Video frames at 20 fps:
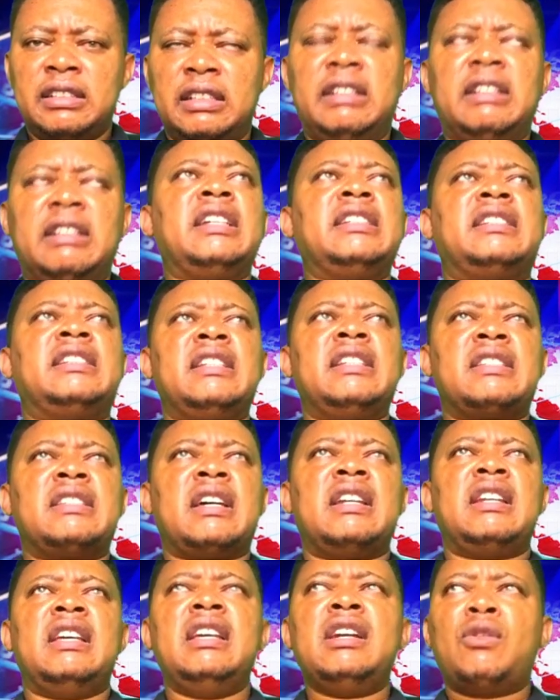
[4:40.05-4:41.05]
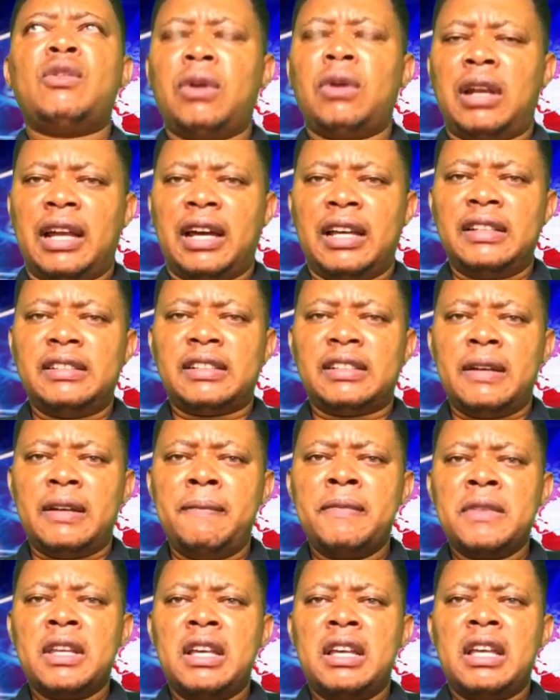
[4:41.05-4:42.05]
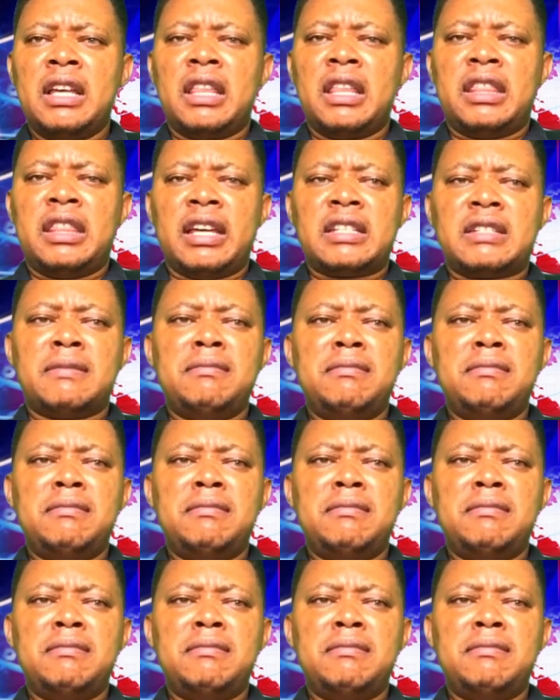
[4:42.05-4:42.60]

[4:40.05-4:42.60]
Grace is an equalizer that